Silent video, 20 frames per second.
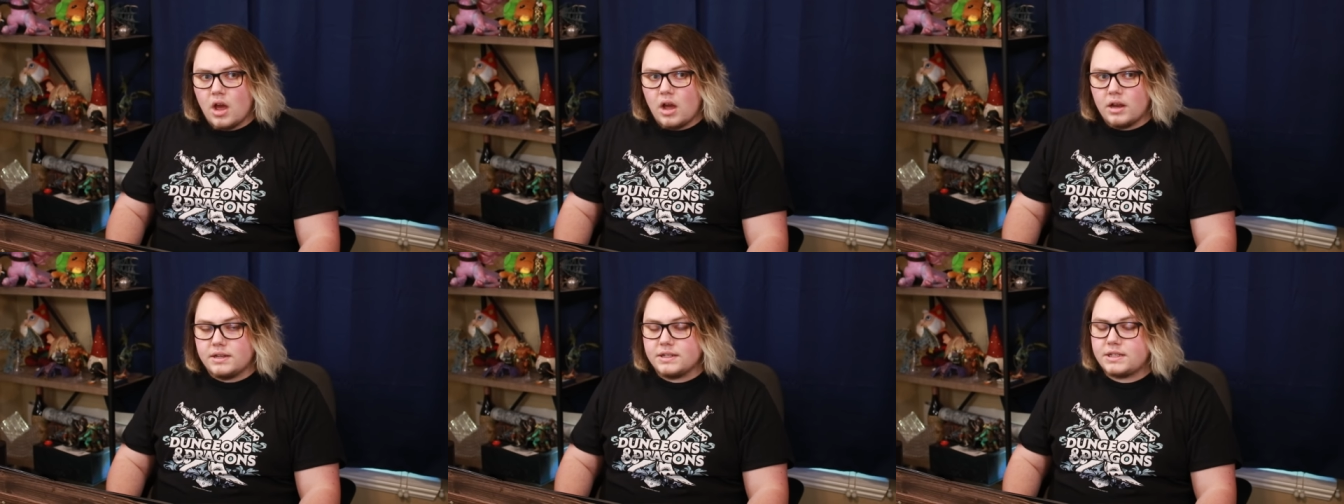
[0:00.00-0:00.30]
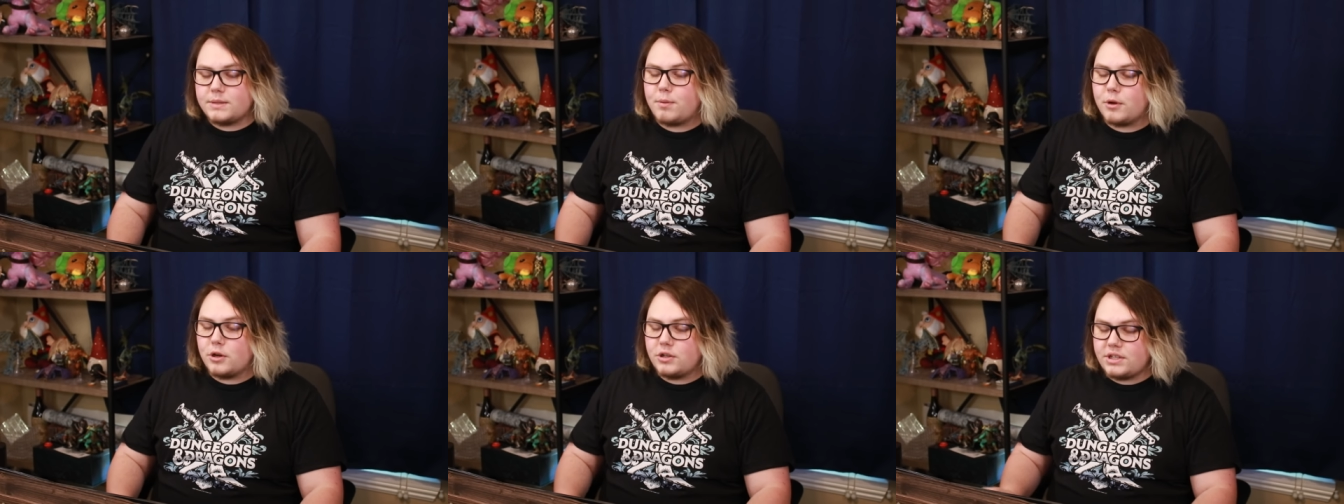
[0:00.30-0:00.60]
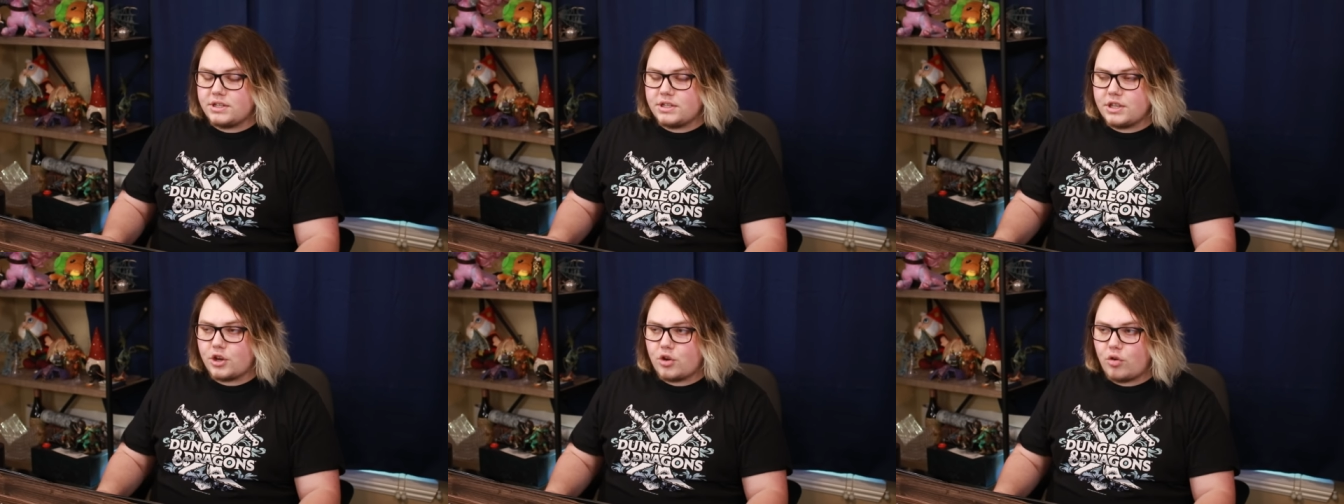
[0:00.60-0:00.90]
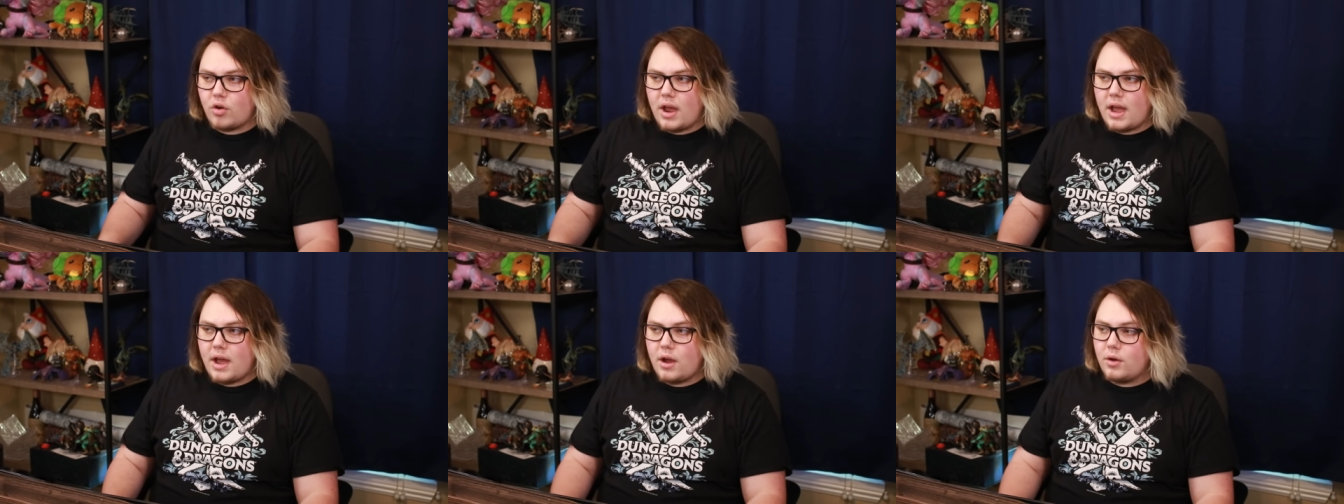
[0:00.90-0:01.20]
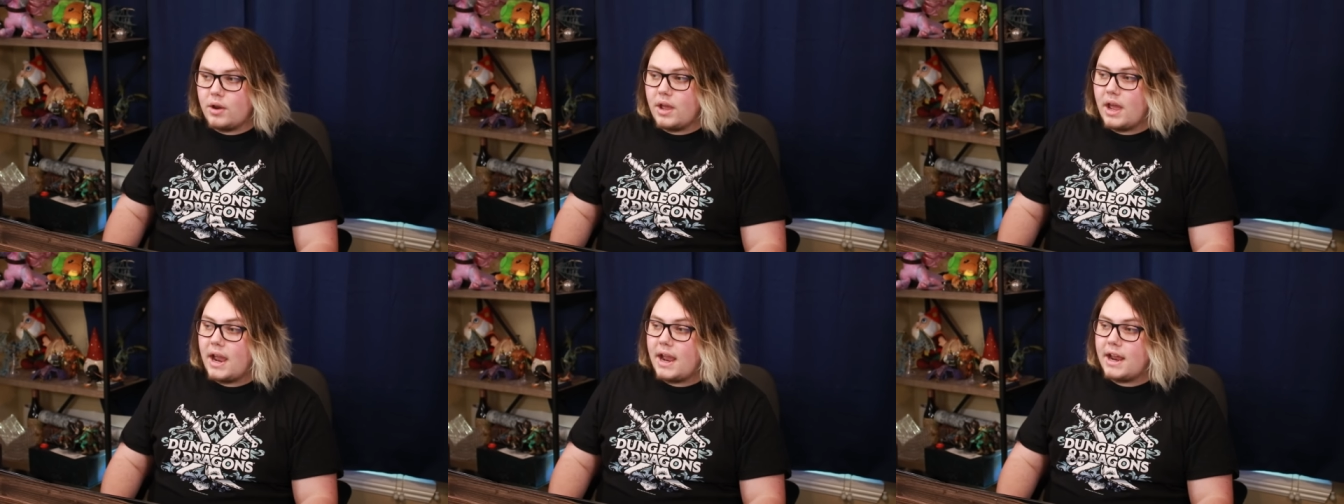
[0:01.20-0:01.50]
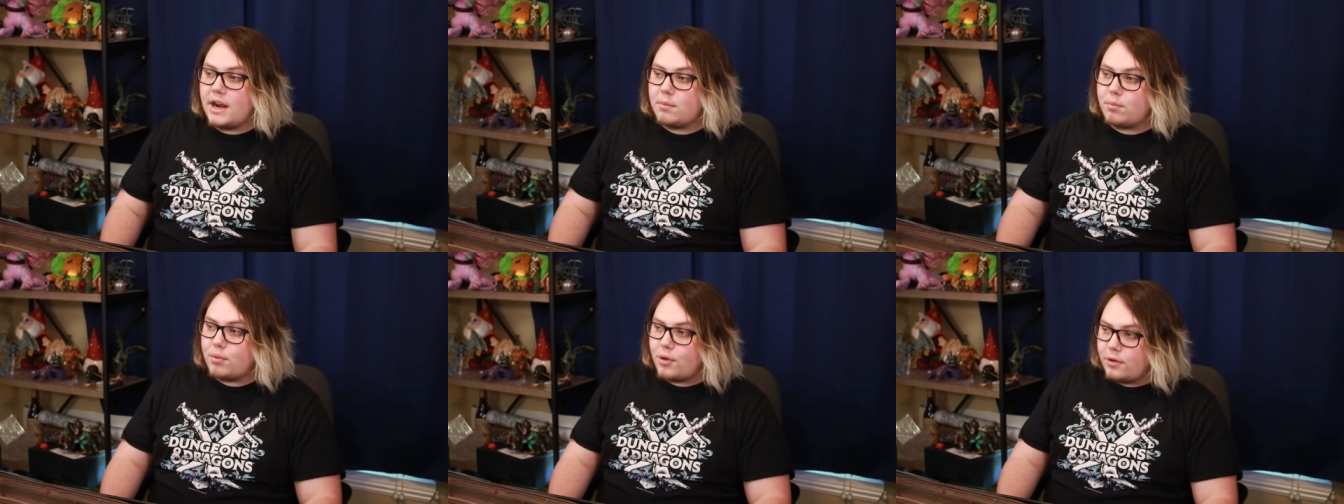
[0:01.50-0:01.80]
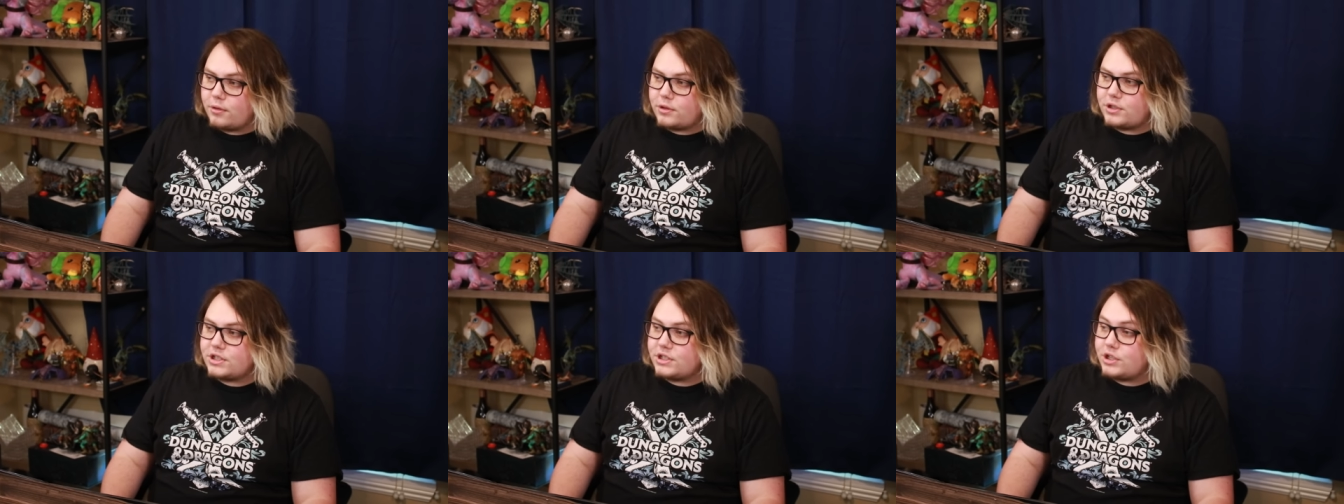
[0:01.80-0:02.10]
disperses the crowd and
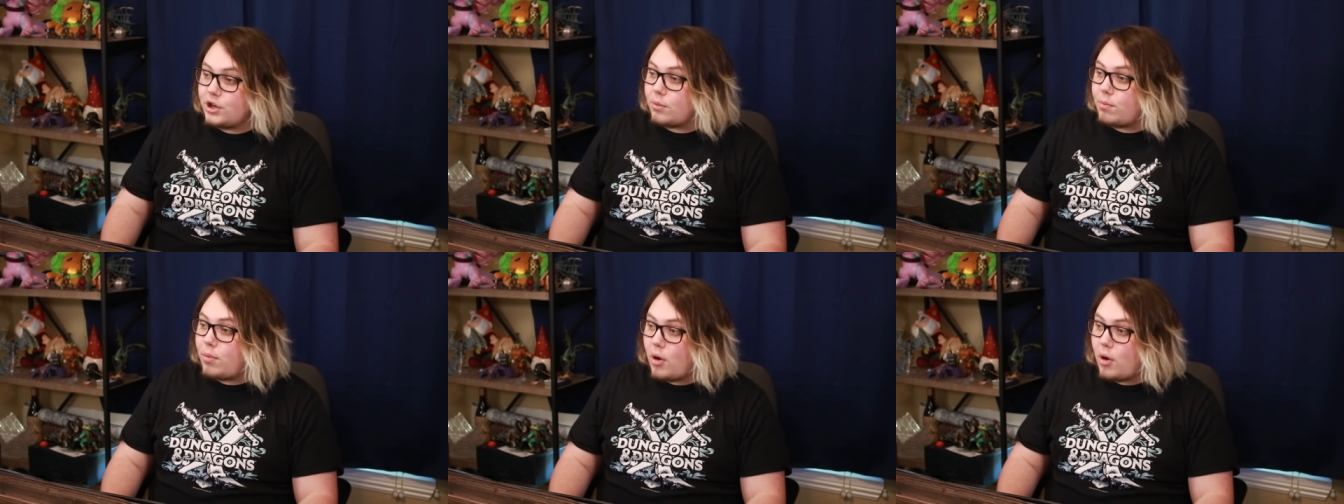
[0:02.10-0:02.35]
approaches your